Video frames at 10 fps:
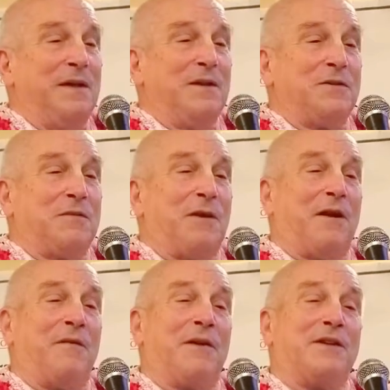So
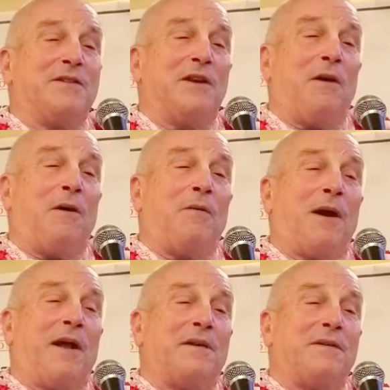Radharani said, all
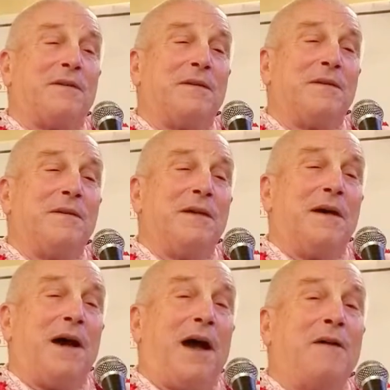right,
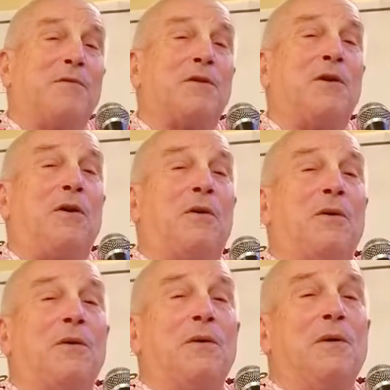I will go,